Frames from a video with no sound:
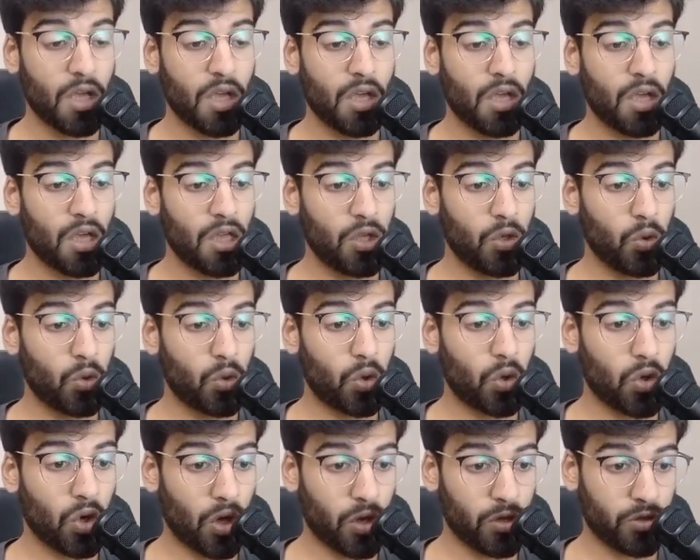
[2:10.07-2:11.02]
You
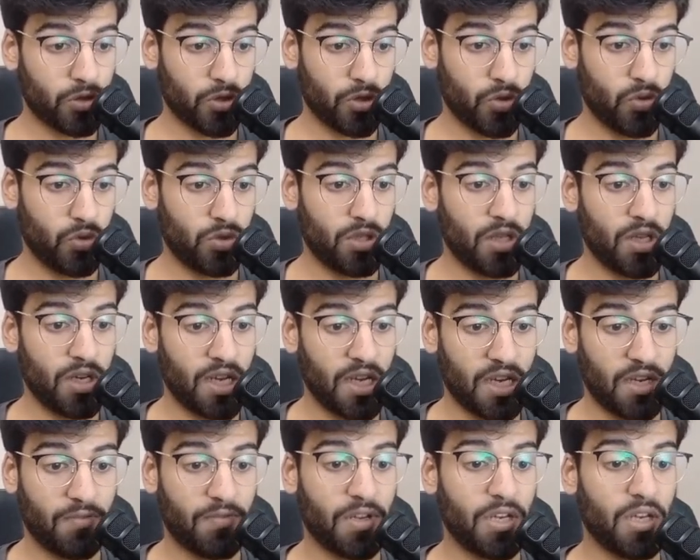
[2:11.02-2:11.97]
could also use the
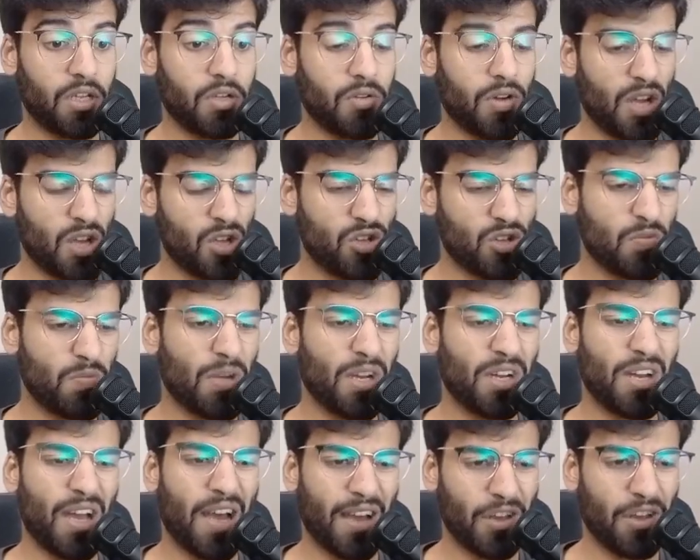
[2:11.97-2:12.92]
native integration,
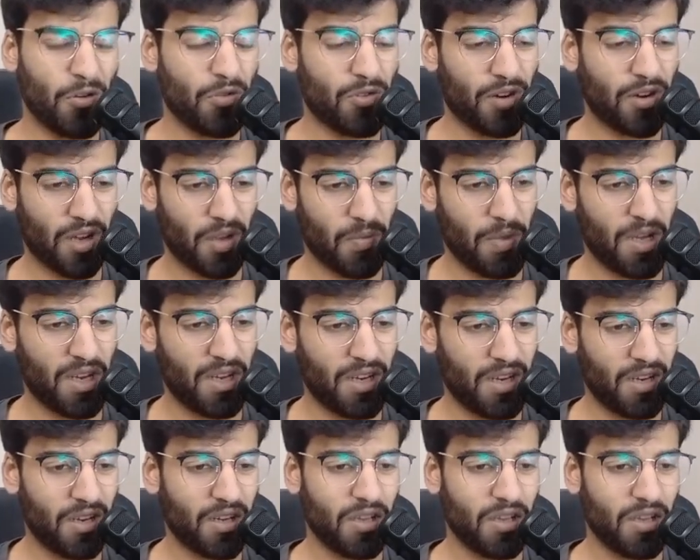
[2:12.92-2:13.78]
but I don't recommend it.